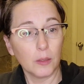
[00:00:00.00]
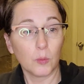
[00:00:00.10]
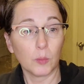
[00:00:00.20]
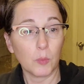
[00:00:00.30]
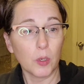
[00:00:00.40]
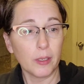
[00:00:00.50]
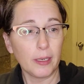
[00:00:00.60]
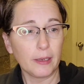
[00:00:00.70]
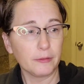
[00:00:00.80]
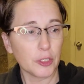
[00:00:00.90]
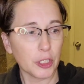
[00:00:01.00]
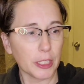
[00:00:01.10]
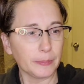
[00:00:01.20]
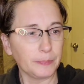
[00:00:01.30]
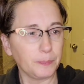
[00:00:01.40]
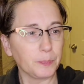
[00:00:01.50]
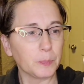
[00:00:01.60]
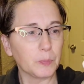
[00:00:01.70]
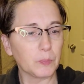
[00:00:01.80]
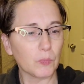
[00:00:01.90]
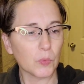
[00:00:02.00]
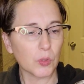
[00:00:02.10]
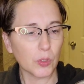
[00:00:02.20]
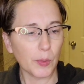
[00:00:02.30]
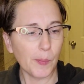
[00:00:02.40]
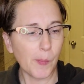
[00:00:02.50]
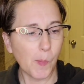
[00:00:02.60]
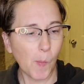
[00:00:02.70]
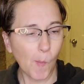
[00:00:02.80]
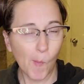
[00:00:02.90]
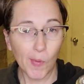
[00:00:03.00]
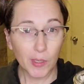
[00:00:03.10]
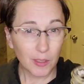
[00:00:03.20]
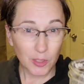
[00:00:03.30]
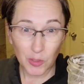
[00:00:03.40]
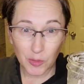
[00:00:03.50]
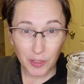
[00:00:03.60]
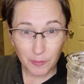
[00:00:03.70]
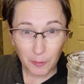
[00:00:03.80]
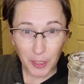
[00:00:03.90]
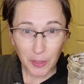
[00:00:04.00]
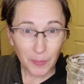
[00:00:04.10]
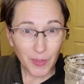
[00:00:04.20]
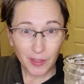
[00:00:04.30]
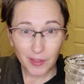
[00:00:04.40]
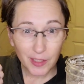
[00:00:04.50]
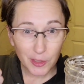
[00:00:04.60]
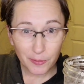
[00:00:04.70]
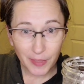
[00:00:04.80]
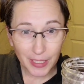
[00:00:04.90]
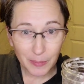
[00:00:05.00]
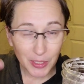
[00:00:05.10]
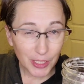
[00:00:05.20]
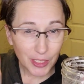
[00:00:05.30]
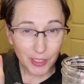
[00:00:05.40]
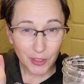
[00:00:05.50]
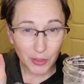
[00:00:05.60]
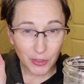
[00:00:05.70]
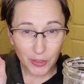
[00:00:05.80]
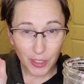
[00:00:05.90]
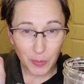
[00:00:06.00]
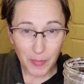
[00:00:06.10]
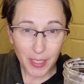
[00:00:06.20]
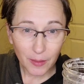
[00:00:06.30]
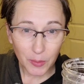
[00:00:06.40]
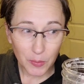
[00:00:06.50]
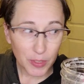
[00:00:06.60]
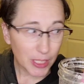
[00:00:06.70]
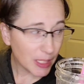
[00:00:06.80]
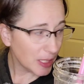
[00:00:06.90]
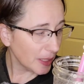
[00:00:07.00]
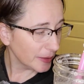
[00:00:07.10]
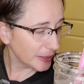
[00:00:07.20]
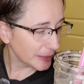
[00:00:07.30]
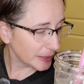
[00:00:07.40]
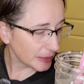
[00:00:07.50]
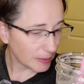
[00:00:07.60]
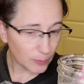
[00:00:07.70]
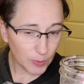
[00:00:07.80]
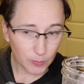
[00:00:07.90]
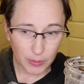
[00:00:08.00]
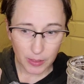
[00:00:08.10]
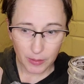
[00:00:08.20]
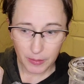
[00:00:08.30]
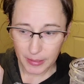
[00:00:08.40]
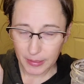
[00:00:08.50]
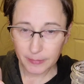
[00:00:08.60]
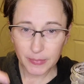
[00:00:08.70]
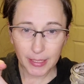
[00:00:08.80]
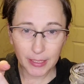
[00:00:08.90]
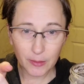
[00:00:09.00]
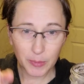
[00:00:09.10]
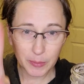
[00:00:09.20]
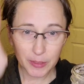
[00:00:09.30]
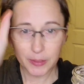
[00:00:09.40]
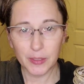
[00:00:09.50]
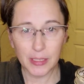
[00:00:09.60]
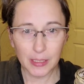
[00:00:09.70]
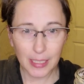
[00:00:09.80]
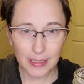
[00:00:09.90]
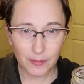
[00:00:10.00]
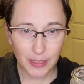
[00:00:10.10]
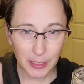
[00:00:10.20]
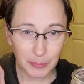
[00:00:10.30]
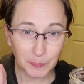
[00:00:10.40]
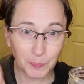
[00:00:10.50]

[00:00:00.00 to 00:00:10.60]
well, more than half a jar. So they're good for you. You get your fiber, your omega-3, and what was the other thing? I can't remember. It was in the last video.